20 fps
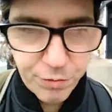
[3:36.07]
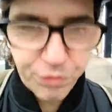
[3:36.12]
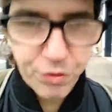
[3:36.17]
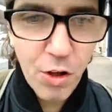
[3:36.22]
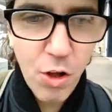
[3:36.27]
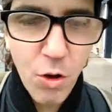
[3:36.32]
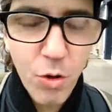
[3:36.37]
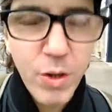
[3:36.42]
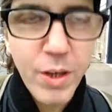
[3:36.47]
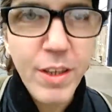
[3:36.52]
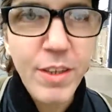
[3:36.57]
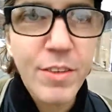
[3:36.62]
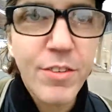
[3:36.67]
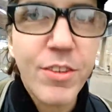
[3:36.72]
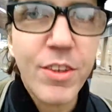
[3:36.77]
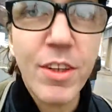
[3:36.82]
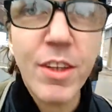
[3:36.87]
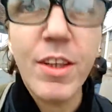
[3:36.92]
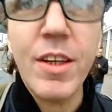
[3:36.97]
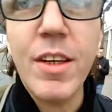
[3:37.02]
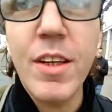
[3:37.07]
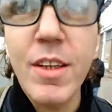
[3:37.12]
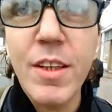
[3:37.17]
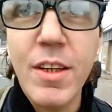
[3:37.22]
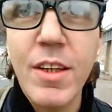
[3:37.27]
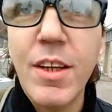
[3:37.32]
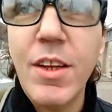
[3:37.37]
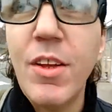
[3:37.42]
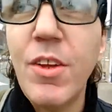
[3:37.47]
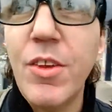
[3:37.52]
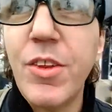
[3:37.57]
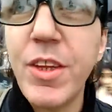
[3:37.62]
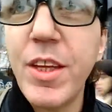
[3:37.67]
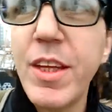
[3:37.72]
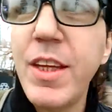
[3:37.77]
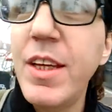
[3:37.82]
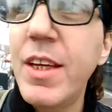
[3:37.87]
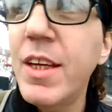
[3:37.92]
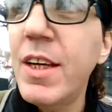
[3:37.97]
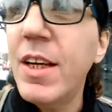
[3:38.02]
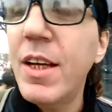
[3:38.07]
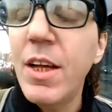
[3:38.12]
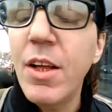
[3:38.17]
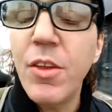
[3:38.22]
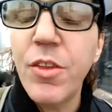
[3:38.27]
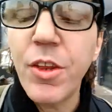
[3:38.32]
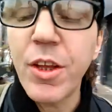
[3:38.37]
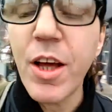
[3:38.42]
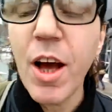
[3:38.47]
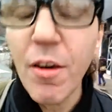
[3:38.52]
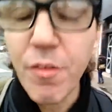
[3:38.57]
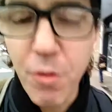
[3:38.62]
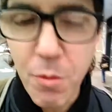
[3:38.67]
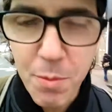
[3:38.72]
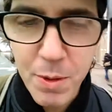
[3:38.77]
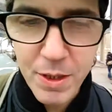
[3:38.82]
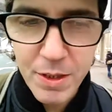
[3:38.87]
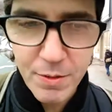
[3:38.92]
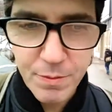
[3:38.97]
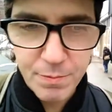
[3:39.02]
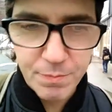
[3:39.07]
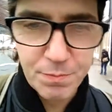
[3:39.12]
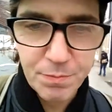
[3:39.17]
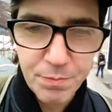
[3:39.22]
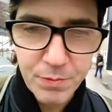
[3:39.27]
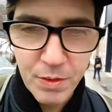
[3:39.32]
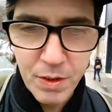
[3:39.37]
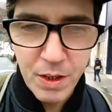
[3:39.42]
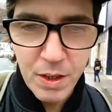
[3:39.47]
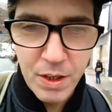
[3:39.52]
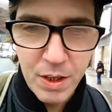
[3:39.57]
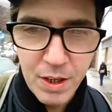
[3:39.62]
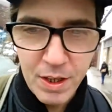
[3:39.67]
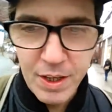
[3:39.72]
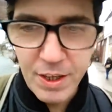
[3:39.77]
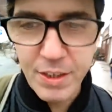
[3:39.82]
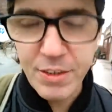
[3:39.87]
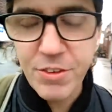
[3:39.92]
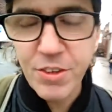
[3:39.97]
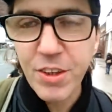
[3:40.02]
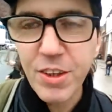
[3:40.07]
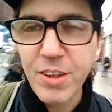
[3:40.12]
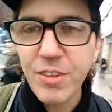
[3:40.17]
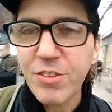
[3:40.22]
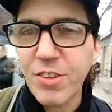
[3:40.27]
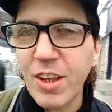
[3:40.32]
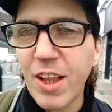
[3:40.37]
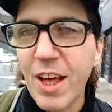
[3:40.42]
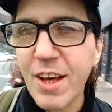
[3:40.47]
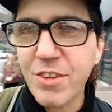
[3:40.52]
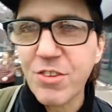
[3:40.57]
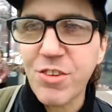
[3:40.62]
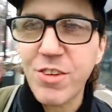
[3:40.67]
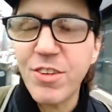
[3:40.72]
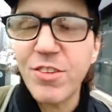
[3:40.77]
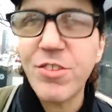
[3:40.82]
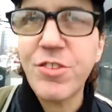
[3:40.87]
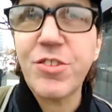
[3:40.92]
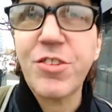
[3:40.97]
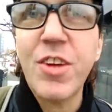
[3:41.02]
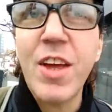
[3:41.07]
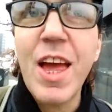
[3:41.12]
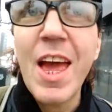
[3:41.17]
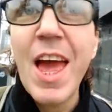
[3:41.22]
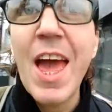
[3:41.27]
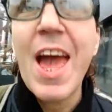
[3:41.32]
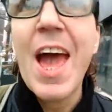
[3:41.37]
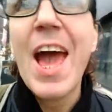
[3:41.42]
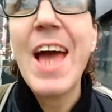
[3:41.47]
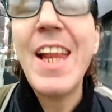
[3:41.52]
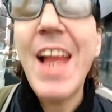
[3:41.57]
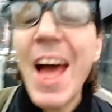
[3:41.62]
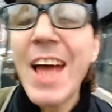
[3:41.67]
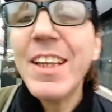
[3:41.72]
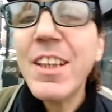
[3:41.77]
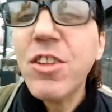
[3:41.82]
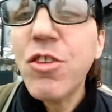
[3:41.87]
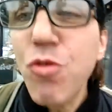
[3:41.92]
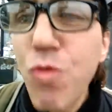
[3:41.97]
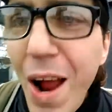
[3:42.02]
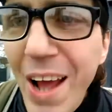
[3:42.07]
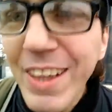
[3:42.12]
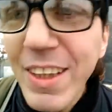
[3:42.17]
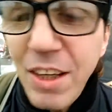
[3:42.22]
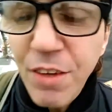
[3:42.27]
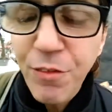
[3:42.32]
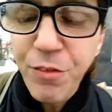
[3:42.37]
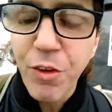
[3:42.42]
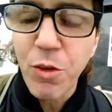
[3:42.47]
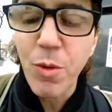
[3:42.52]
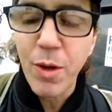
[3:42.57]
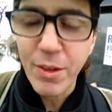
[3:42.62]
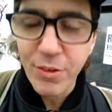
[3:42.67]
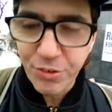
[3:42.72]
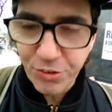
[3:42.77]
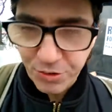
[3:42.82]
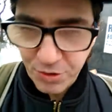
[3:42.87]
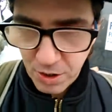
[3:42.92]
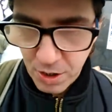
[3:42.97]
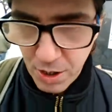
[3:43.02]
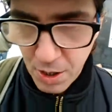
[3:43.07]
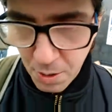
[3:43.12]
flowed into the the the government into these elections and had a direct influence.